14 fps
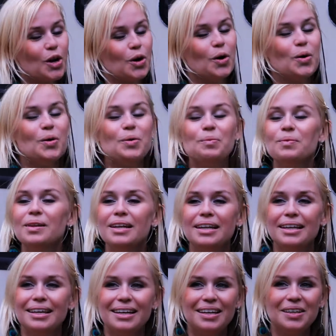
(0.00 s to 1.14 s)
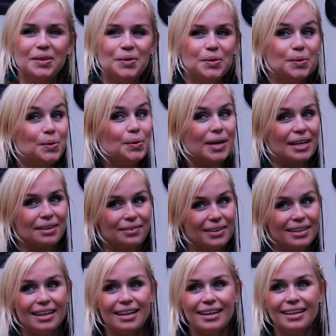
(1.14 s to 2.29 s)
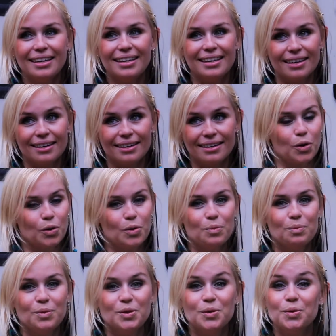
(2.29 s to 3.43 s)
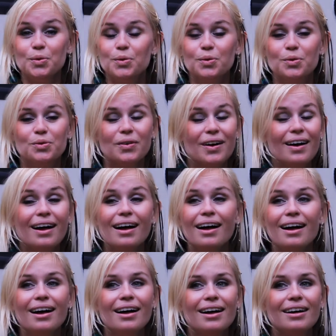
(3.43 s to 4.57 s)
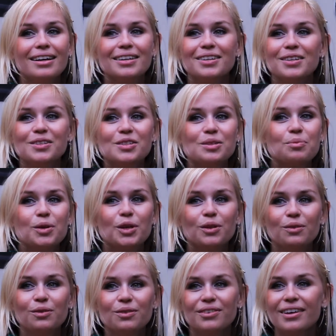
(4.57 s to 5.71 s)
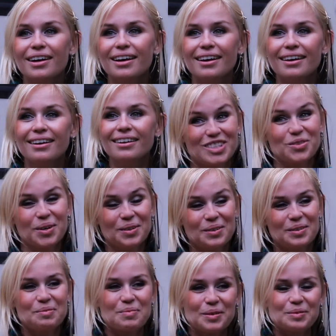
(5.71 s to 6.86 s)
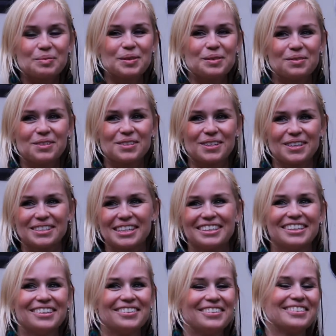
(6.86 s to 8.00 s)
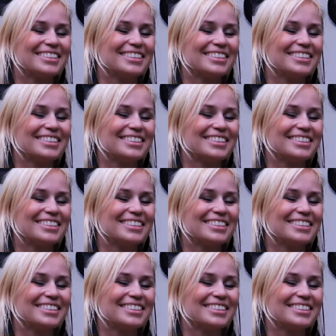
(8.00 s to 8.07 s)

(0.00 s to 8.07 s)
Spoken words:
Kom liljor och akvileja, om ljuva krismynta. It's one of the most beautiful songs I know.